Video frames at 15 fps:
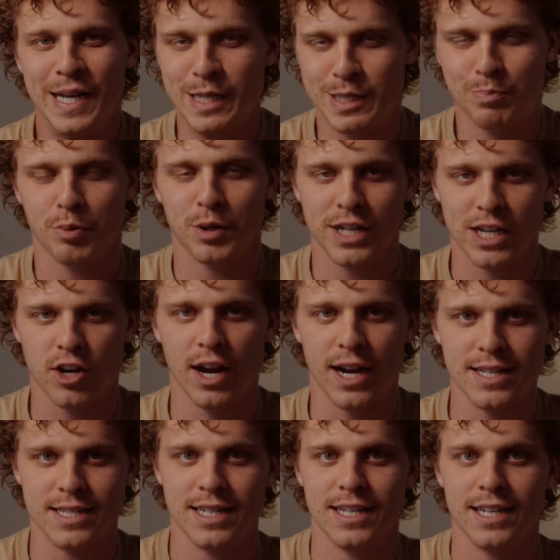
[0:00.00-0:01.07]
it's pretty
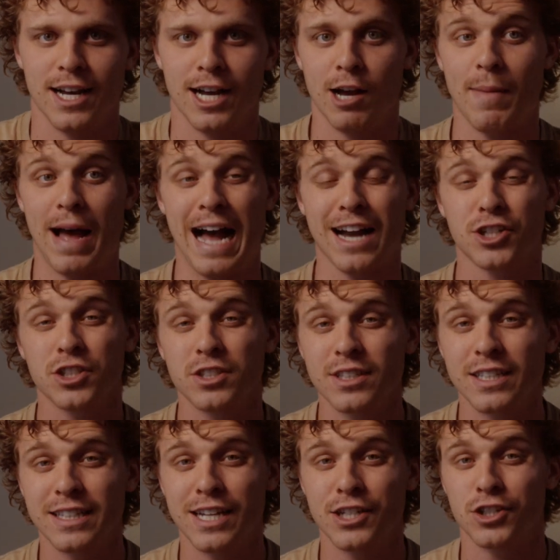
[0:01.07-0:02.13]
crazy. Um,
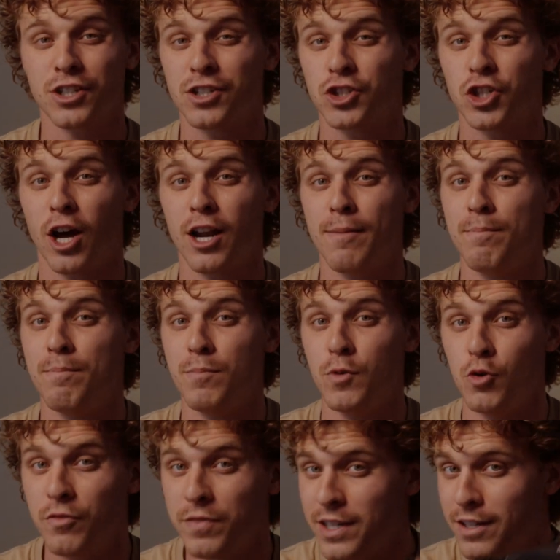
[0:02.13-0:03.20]
actually, they just shot a
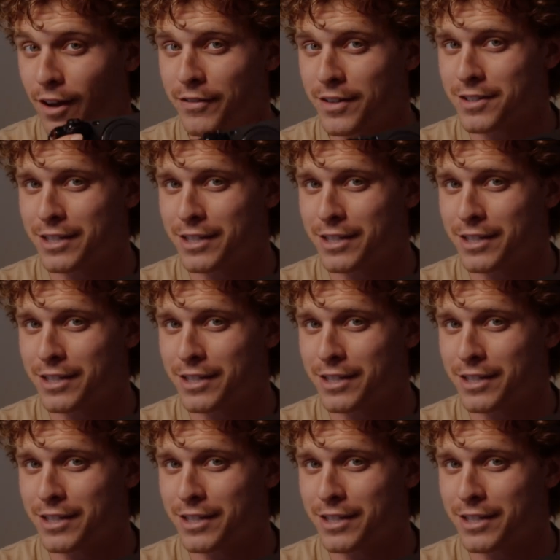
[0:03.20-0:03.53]
movie on this